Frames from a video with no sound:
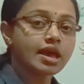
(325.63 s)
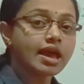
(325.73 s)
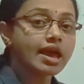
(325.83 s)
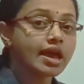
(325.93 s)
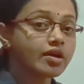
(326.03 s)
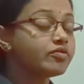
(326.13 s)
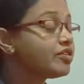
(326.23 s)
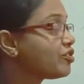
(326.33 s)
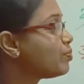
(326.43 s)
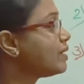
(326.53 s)
I have
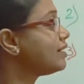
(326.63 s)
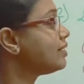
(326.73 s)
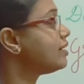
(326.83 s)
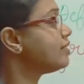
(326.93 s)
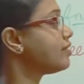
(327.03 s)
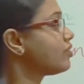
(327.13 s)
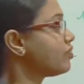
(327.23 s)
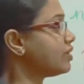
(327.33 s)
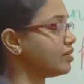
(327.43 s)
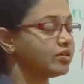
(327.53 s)
splitted this
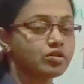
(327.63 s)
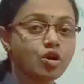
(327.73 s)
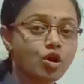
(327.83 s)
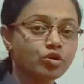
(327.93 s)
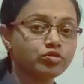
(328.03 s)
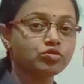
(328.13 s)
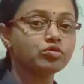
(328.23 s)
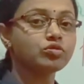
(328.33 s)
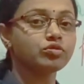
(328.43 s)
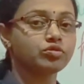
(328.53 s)
word
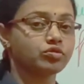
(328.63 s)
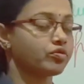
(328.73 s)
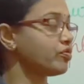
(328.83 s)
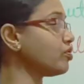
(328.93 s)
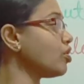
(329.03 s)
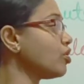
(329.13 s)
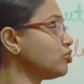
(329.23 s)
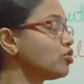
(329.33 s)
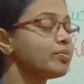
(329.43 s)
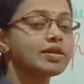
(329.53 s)
autotrophs.
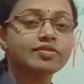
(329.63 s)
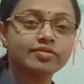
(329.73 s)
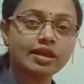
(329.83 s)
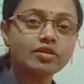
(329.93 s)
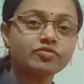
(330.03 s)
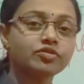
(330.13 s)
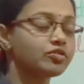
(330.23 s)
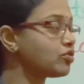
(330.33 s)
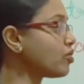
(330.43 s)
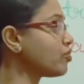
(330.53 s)
Auto means self,
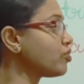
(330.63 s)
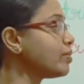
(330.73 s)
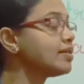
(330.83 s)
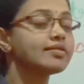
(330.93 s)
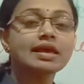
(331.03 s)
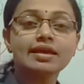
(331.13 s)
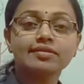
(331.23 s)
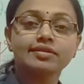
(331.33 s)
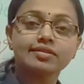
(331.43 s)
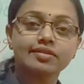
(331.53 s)
trophs means
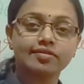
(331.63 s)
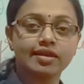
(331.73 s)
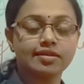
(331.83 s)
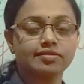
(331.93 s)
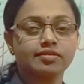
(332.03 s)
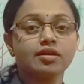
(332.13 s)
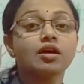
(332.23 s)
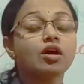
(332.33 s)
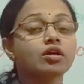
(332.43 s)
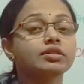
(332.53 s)
synthesize.
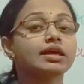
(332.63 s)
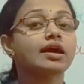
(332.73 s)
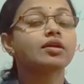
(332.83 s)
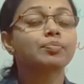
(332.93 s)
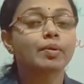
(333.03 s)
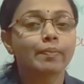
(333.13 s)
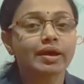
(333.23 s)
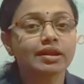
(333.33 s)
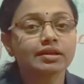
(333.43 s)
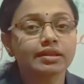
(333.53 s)
They are
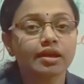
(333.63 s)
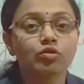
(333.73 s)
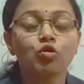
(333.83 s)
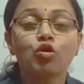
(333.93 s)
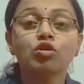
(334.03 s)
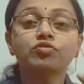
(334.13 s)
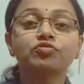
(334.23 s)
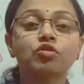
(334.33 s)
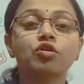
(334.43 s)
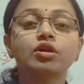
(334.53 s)
preparing their own
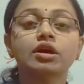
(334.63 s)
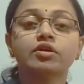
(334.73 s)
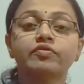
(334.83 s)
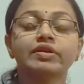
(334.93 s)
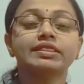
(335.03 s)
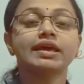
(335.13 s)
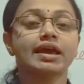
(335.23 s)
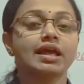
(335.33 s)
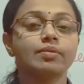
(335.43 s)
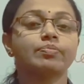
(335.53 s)
food with the
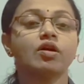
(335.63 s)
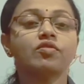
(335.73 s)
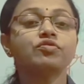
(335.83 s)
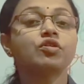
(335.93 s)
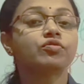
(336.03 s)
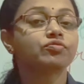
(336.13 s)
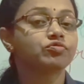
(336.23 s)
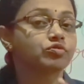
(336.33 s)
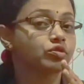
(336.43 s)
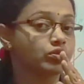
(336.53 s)
help of
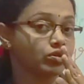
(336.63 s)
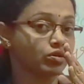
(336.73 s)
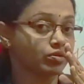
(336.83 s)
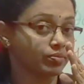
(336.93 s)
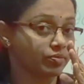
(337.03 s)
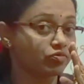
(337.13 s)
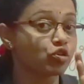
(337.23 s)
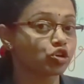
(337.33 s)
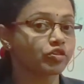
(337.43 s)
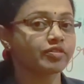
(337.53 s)

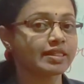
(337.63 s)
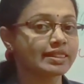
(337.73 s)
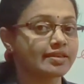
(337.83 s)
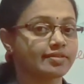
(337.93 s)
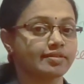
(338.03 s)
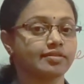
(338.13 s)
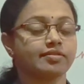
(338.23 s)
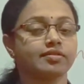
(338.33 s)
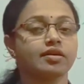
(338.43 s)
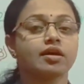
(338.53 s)
photosynthesis.